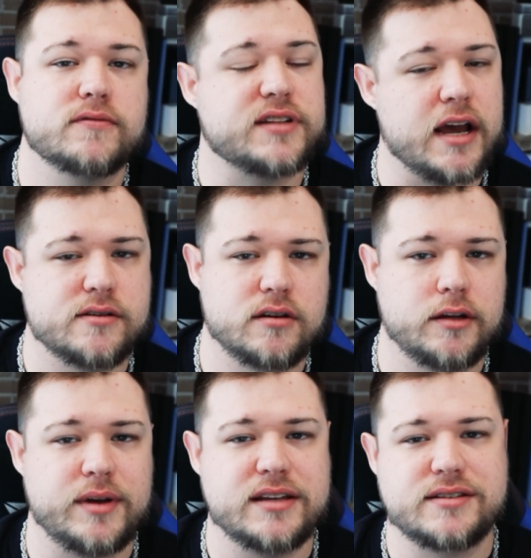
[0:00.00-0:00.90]
Dazzling
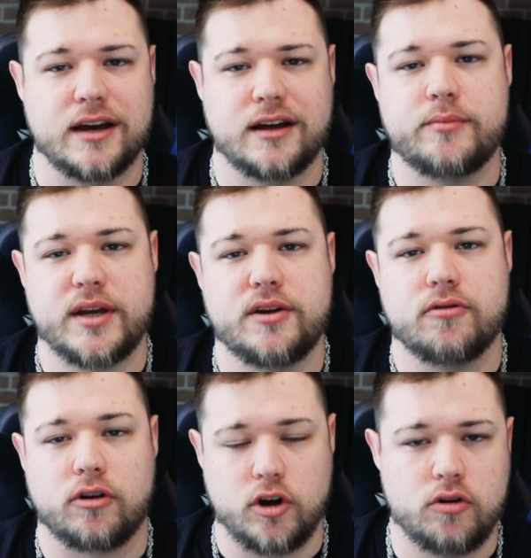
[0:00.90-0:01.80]
Gleam is going to be your
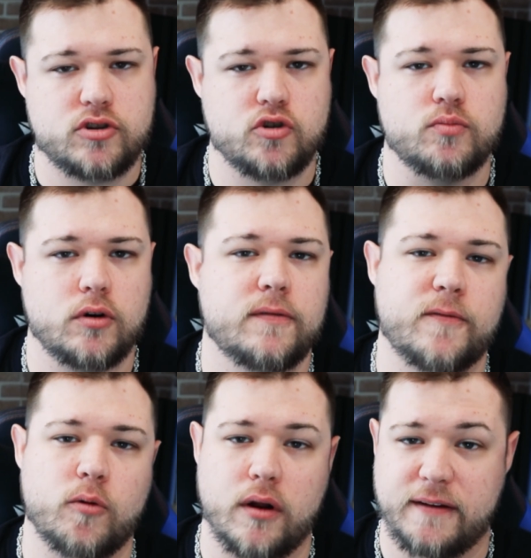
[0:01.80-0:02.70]
go-to move
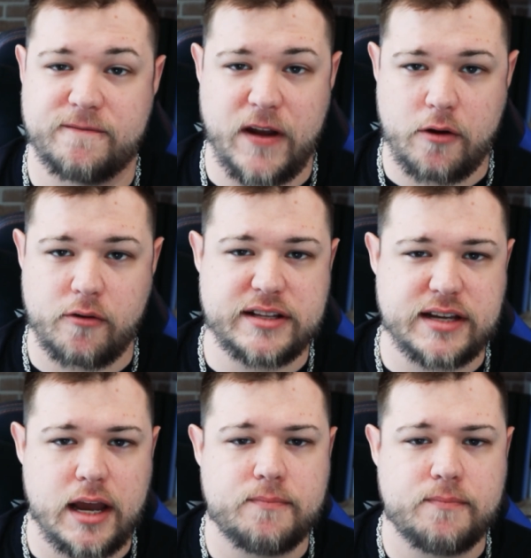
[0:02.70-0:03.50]
for a Fairy type.